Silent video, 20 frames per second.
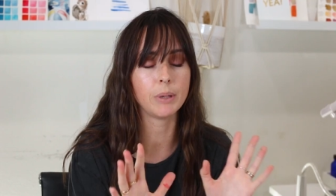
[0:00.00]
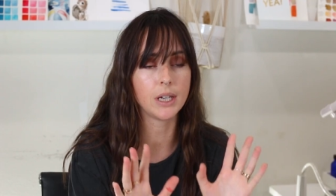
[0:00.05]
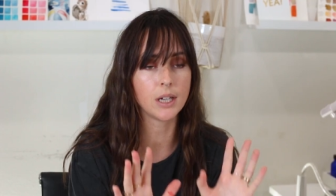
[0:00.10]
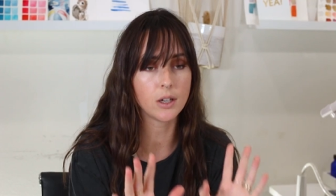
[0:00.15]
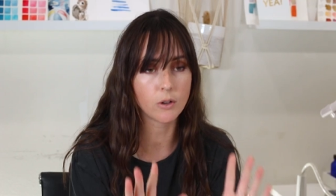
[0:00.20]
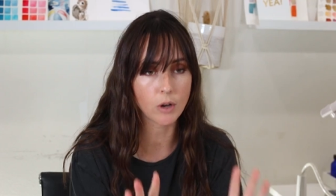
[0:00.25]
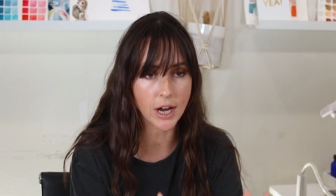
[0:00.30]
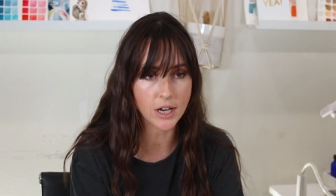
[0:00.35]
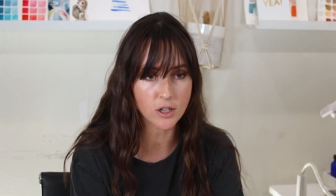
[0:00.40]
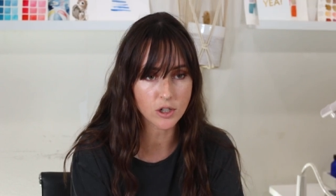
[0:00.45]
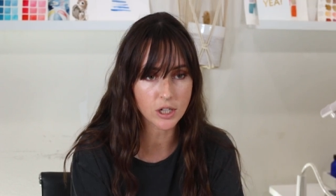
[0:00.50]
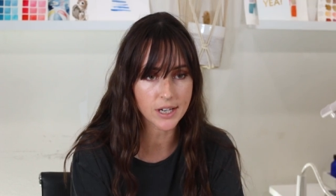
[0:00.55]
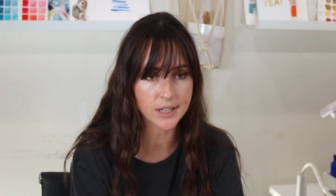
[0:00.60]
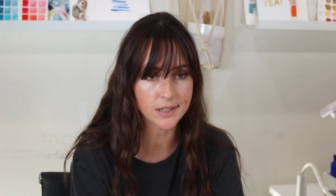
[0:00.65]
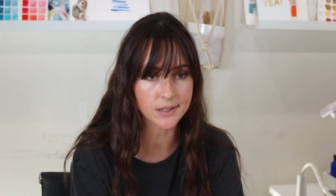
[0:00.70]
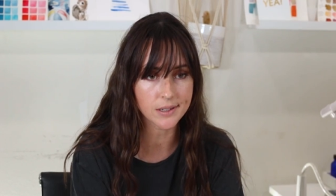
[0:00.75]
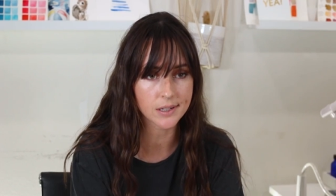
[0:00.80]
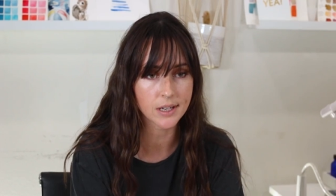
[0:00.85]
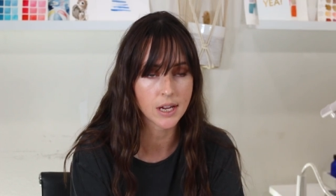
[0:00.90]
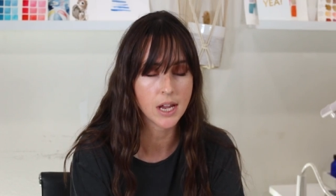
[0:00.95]
be
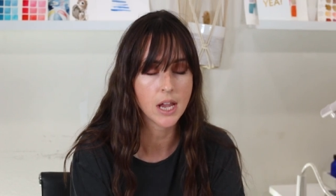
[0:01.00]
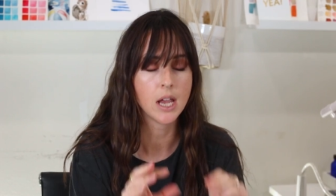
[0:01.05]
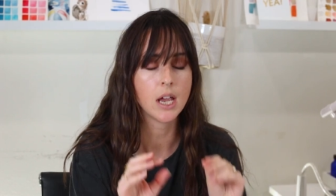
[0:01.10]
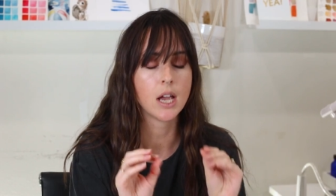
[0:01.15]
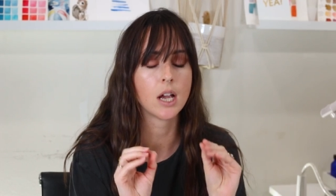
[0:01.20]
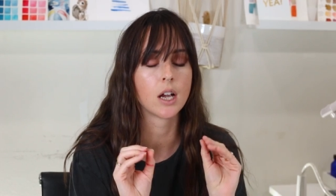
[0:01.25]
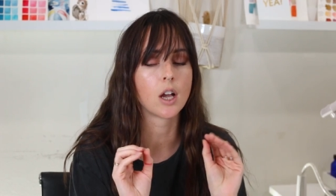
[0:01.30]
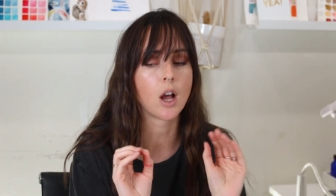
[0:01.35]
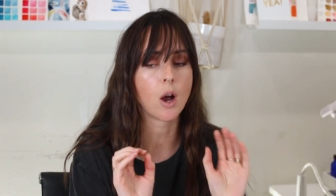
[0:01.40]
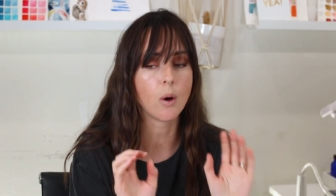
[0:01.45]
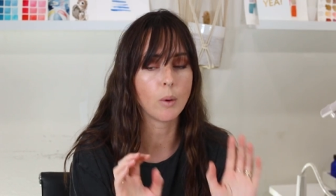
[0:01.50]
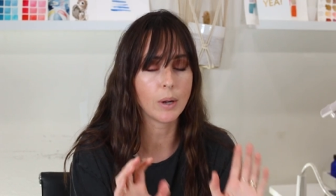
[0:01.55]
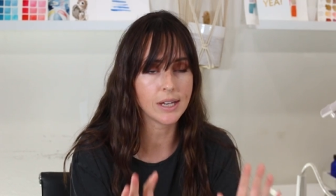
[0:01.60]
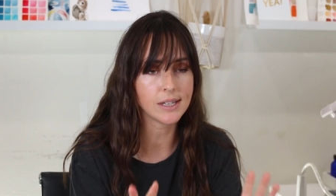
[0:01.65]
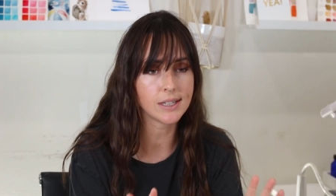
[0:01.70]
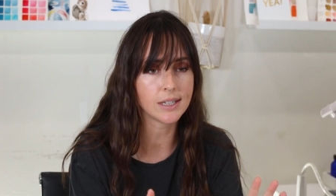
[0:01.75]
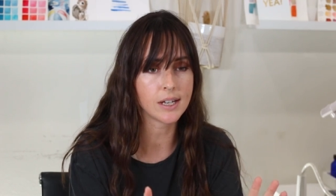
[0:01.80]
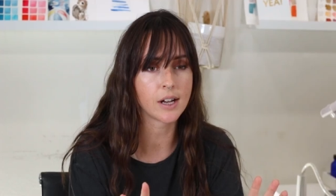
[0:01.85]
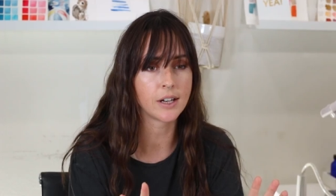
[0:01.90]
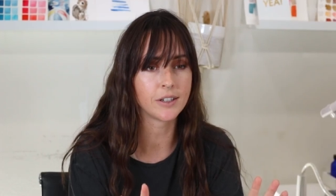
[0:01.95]
gracious. Go
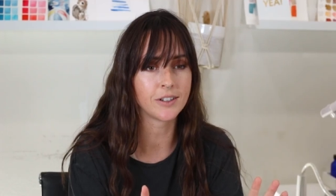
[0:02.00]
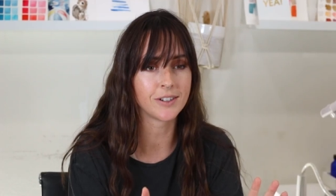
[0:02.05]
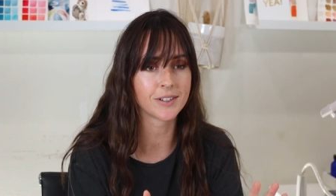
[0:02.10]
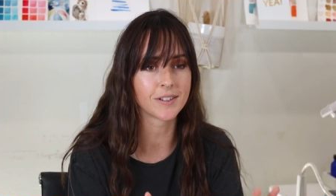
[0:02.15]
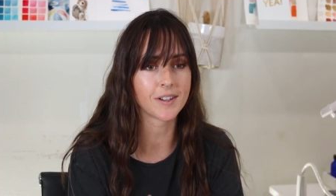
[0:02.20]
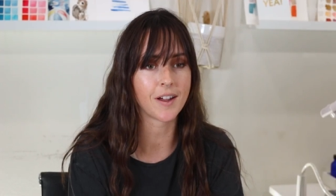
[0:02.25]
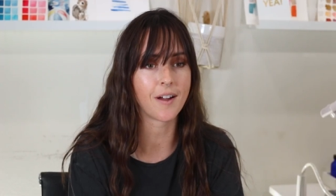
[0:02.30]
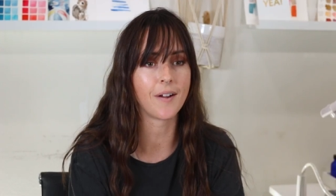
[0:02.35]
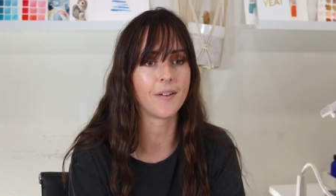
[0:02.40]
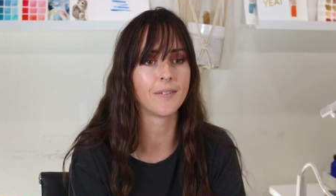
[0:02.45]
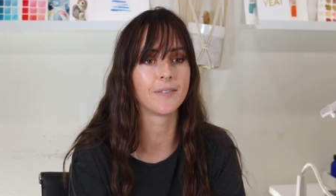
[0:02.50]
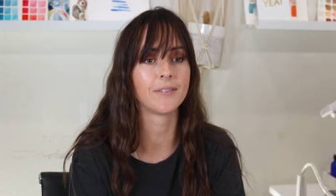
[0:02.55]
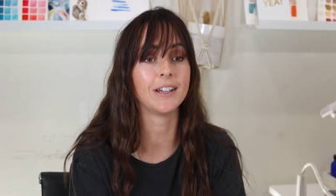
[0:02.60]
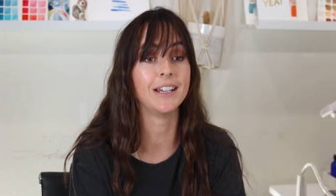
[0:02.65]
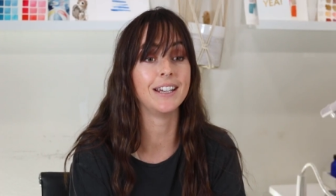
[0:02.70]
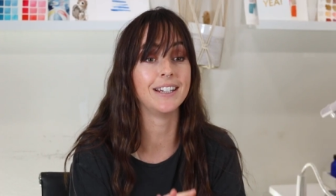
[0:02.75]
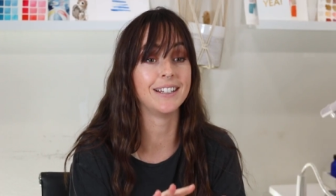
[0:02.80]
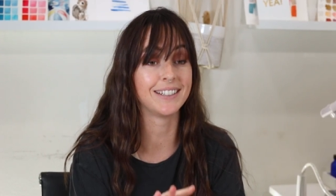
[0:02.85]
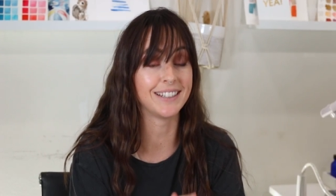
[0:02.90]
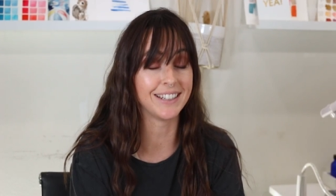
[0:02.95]
easy on yourself.
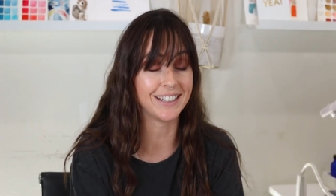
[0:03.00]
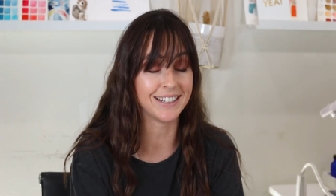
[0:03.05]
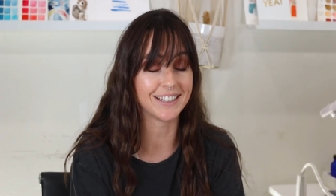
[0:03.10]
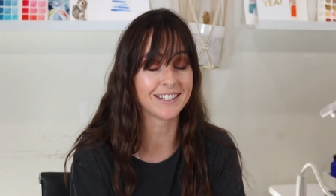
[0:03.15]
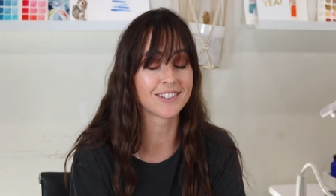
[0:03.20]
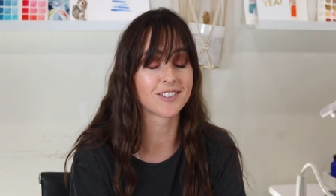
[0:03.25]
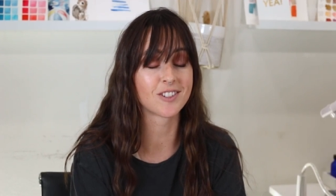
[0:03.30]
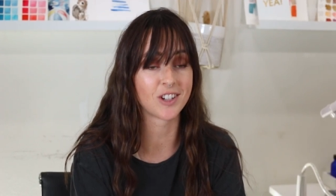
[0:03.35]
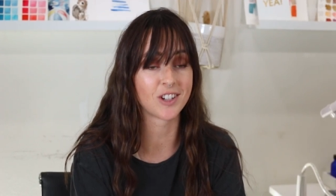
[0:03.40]
It is